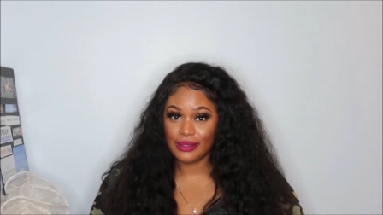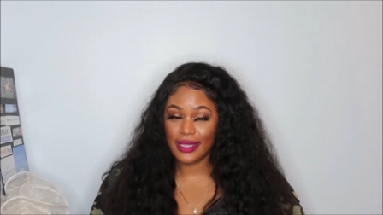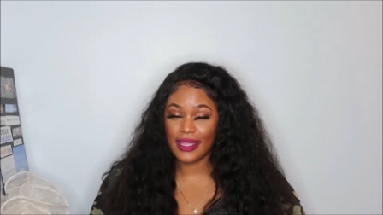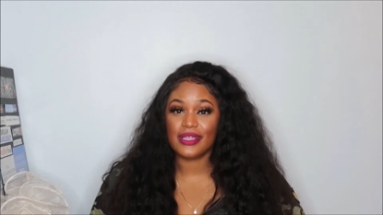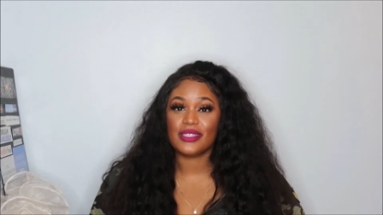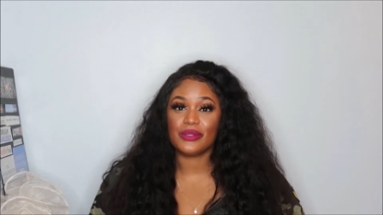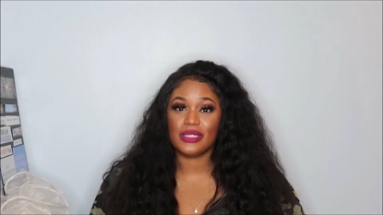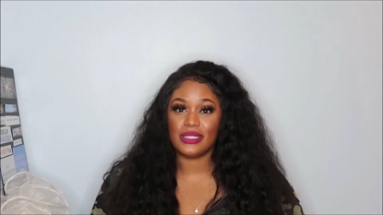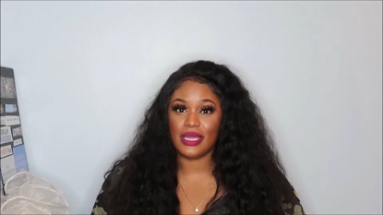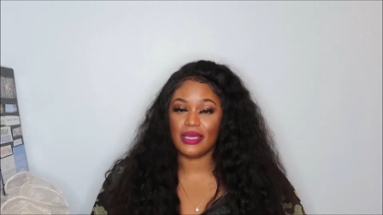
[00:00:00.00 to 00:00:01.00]
The answer
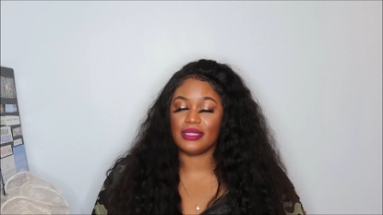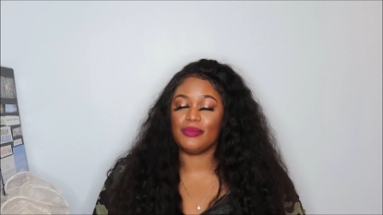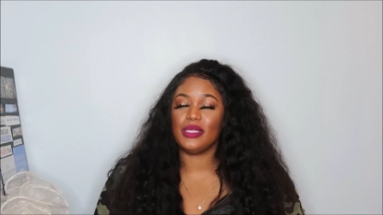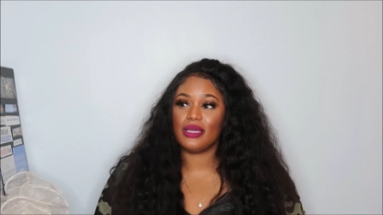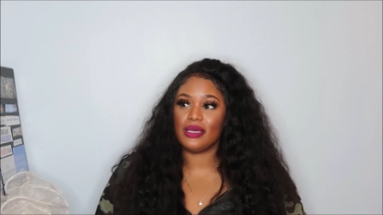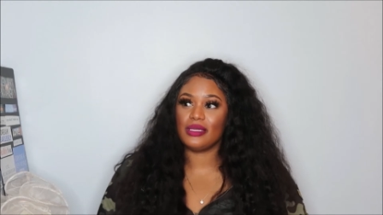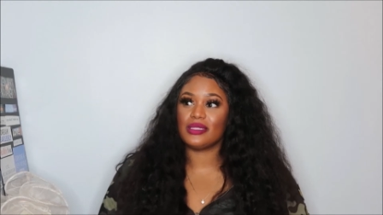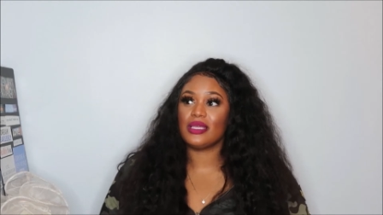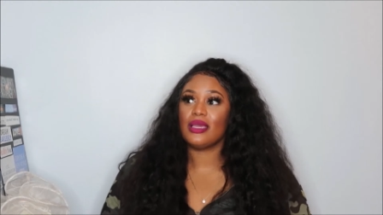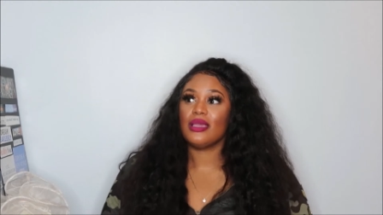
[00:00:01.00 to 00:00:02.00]
is yes.
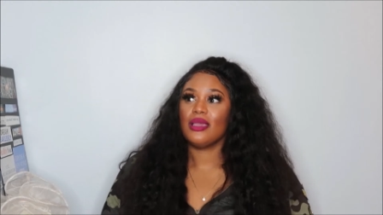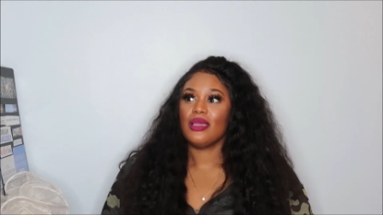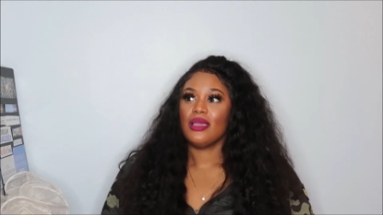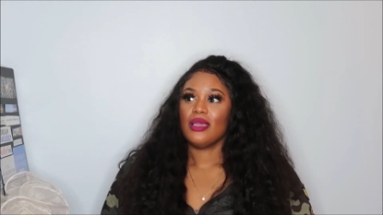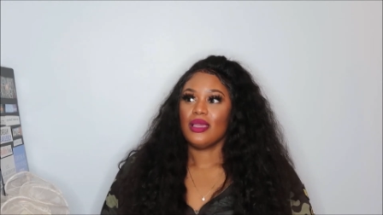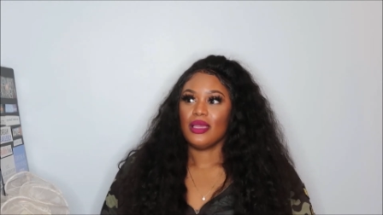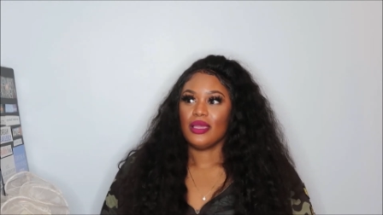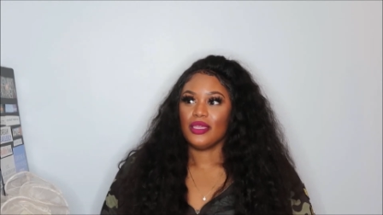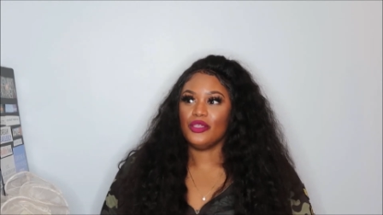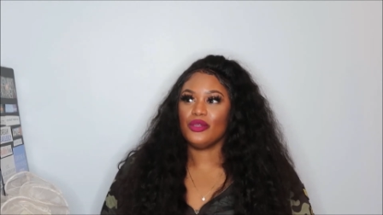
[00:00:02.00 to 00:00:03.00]
Because,
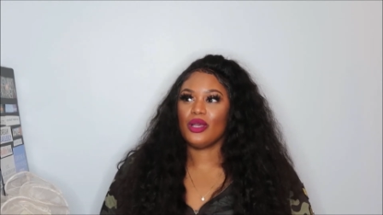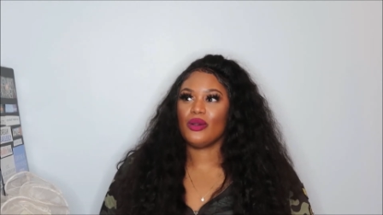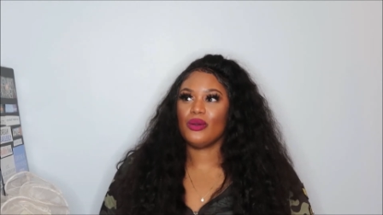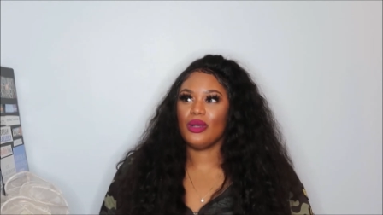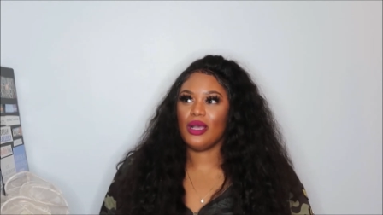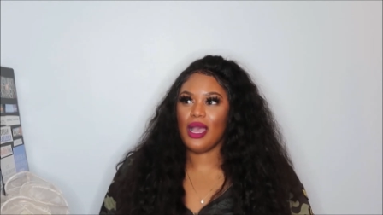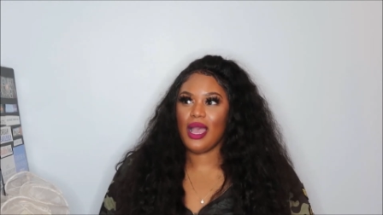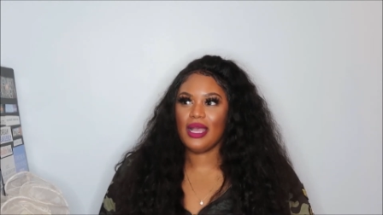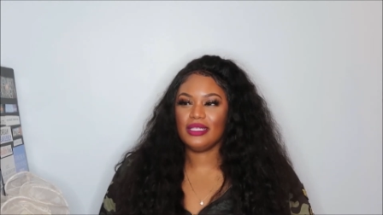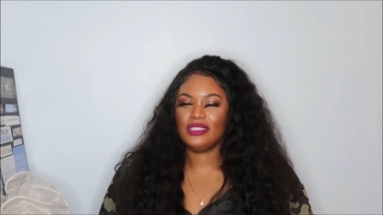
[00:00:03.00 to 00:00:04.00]
you know,
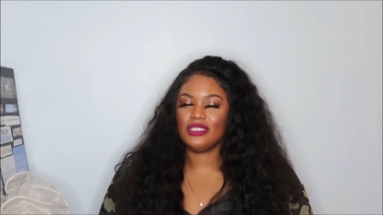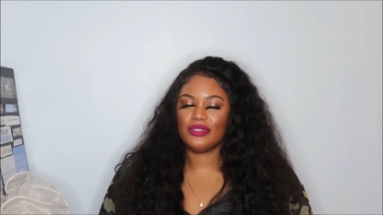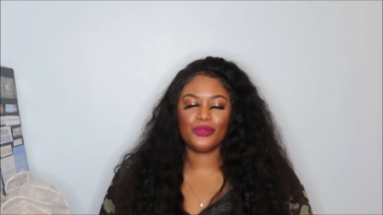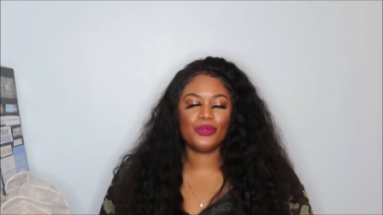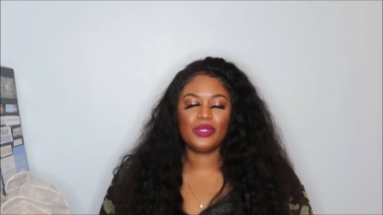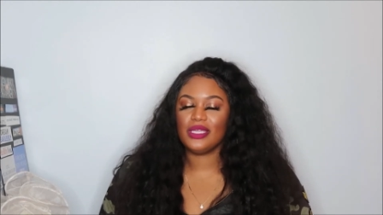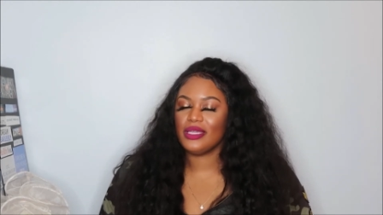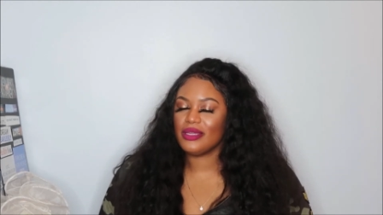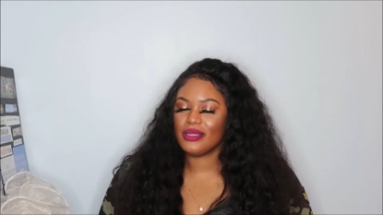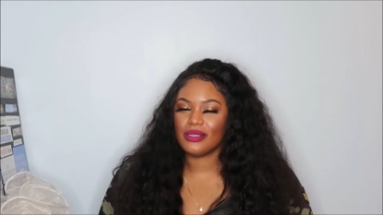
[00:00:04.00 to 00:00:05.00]
through the
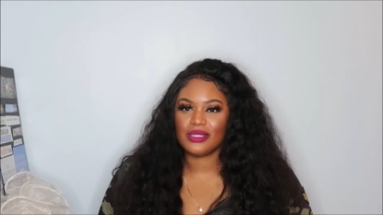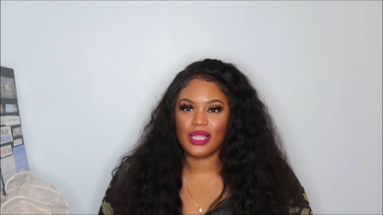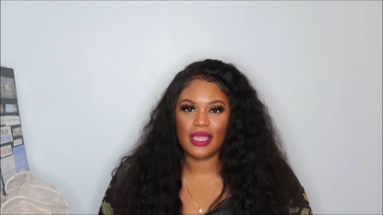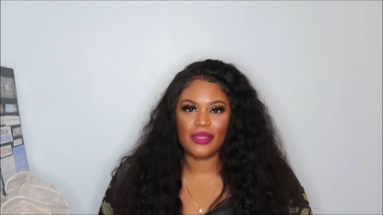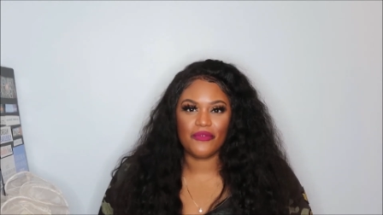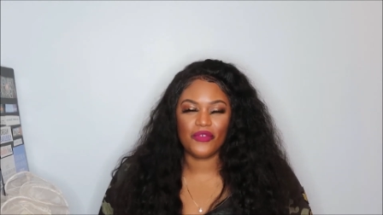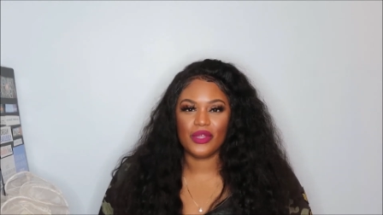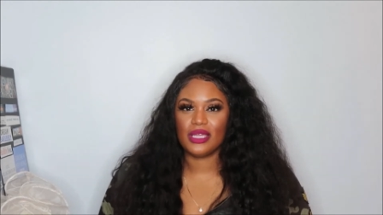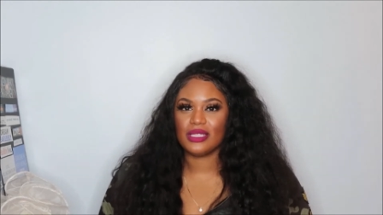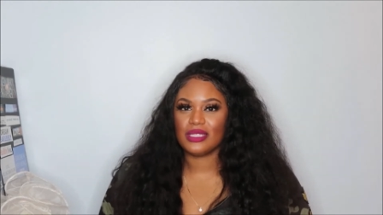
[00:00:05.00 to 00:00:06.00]
years, like
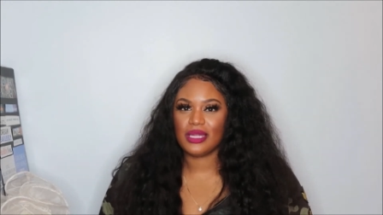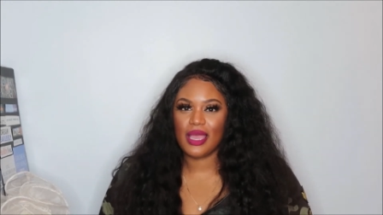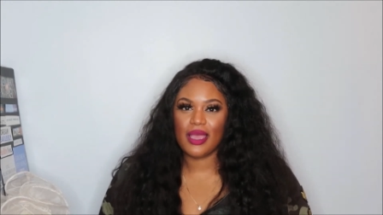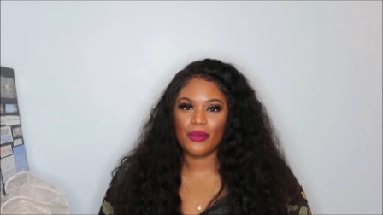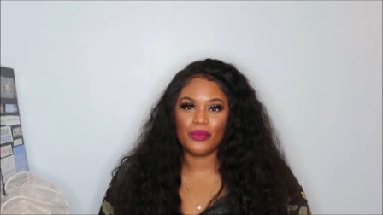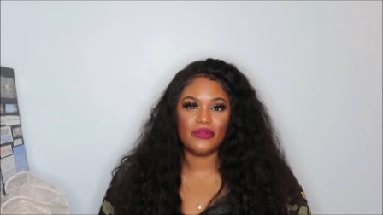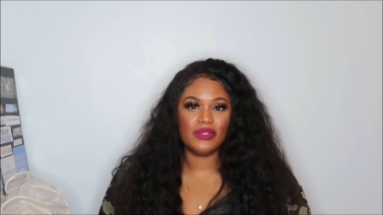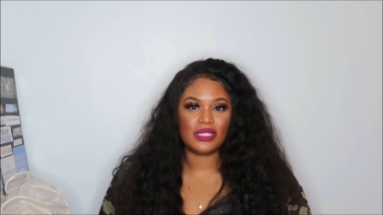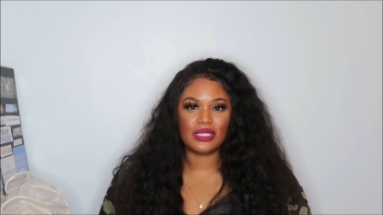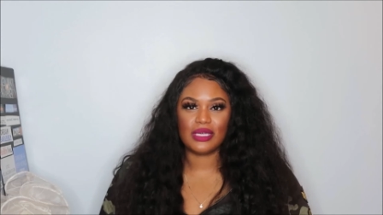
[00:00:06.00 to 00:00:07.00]
friends and I, we've
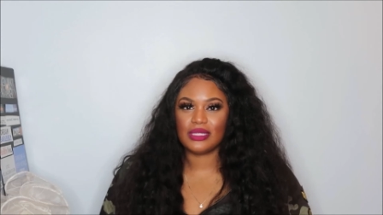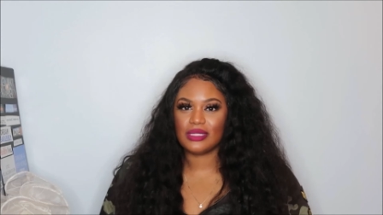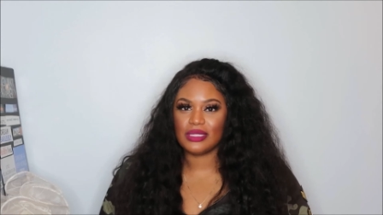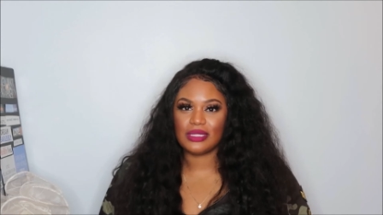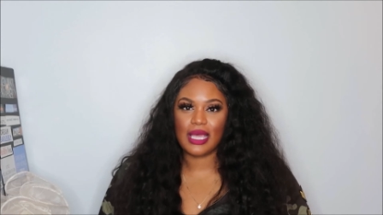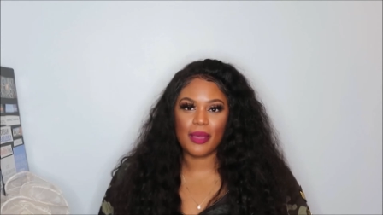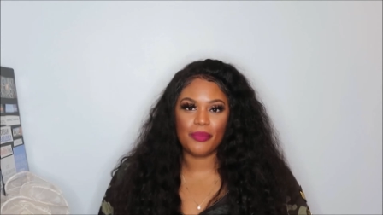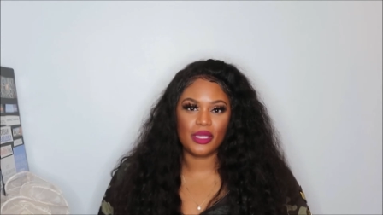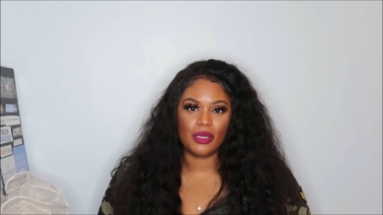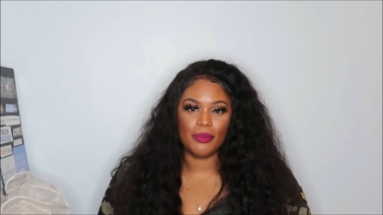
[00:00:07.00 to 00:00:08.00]
discussed this
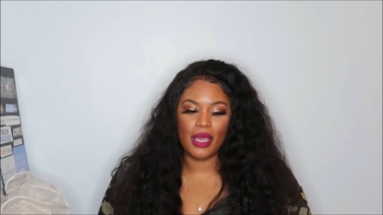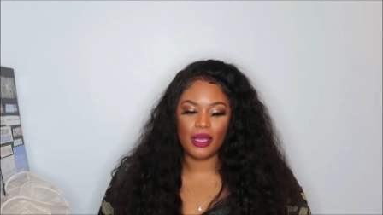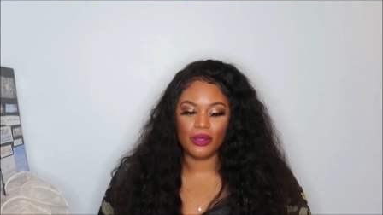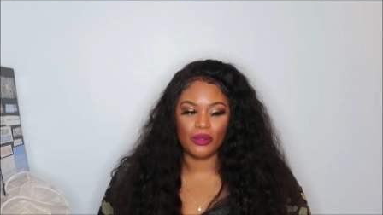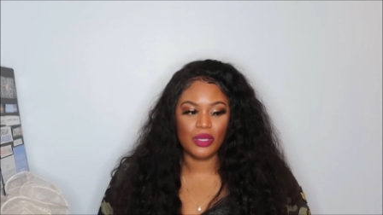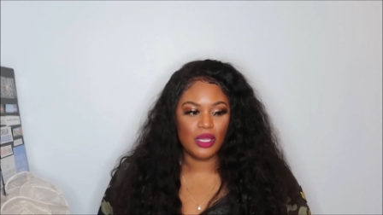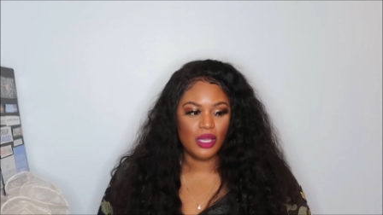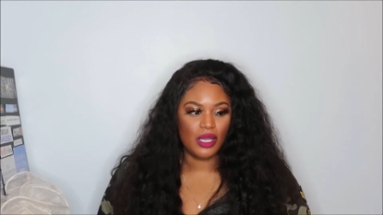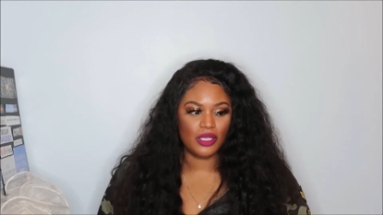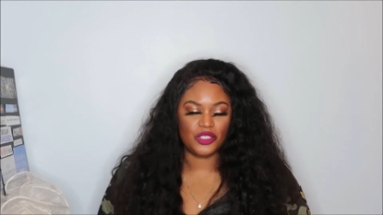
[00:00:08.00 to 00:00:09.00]
topic about
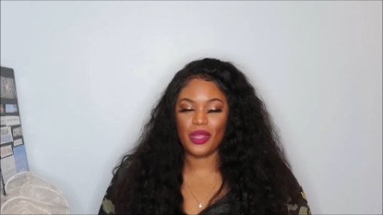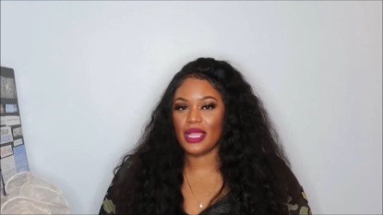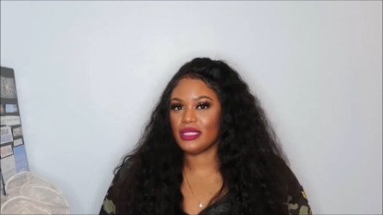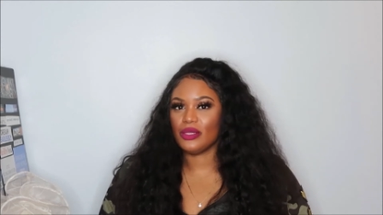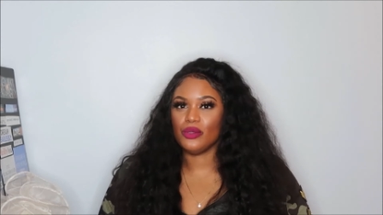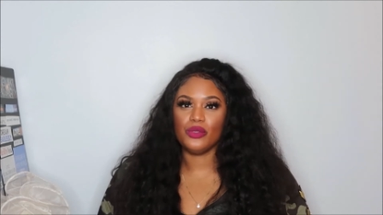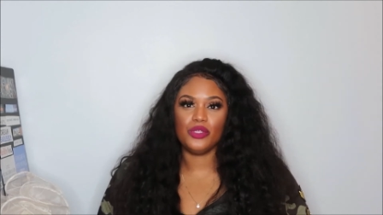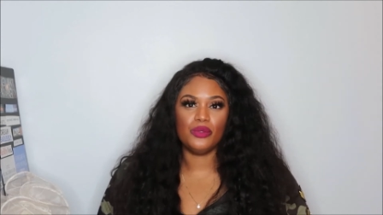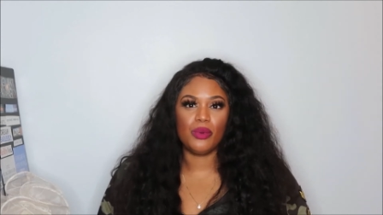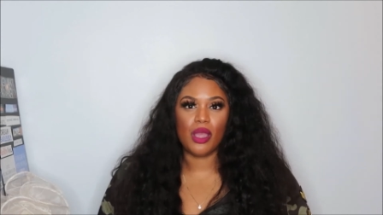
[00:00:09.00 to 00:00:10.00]
attracting who
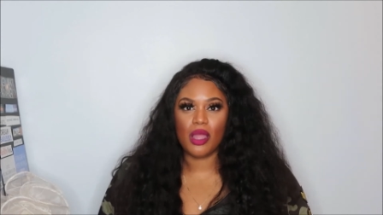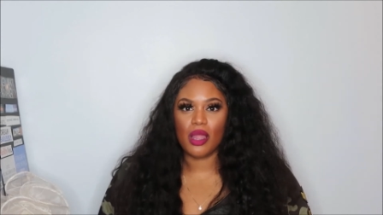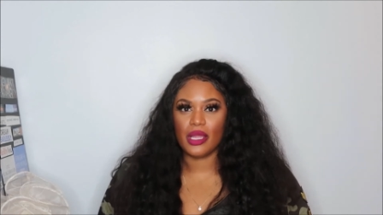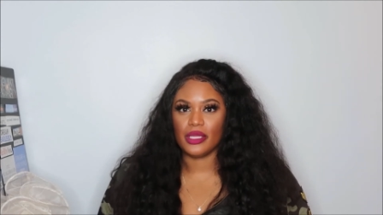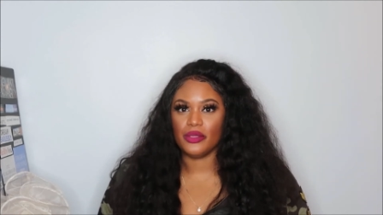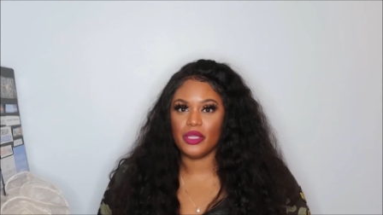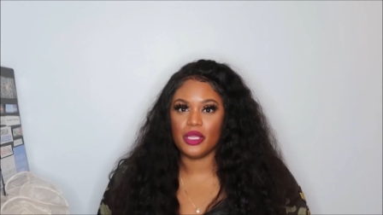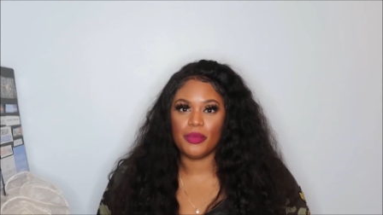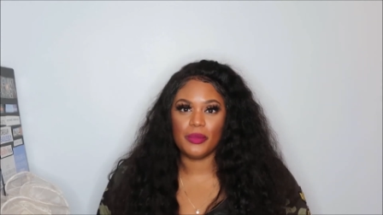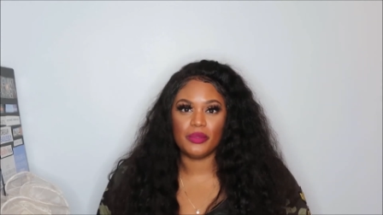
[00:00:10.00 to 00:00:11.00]
you are. And you
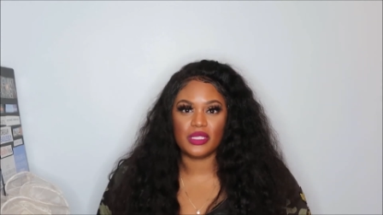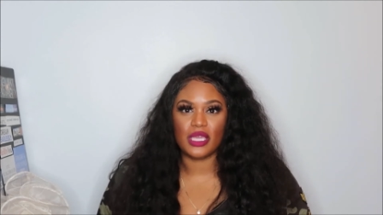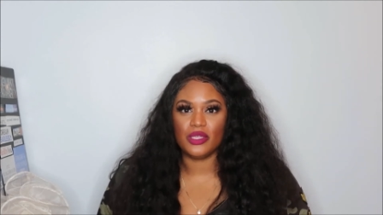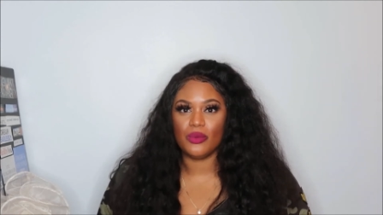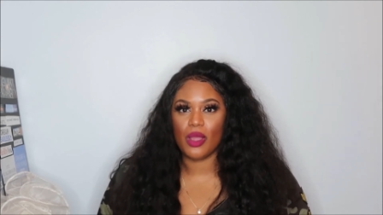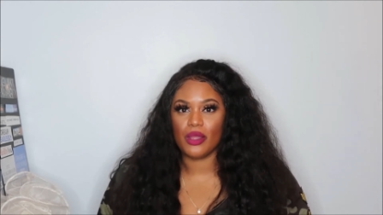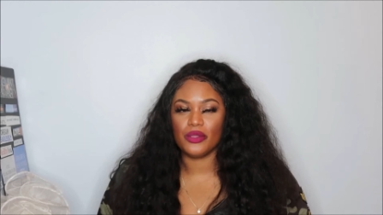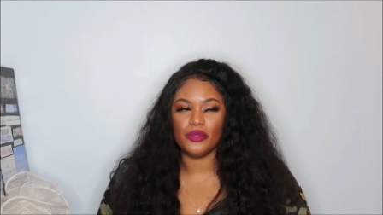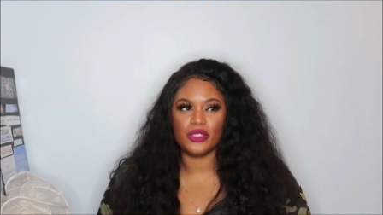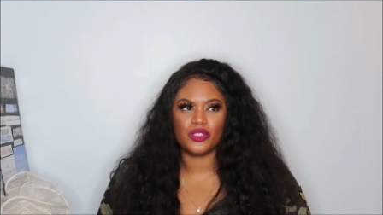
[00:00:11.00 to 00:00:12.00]
hear people say you are who
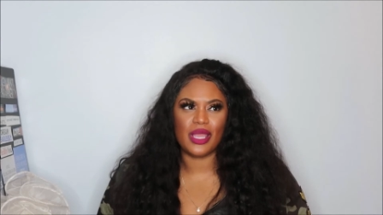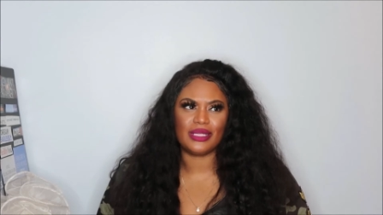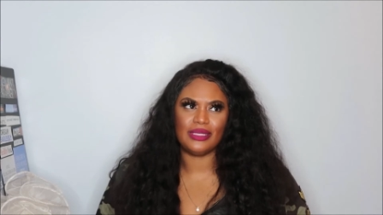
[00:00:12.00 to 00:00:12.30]
you attract.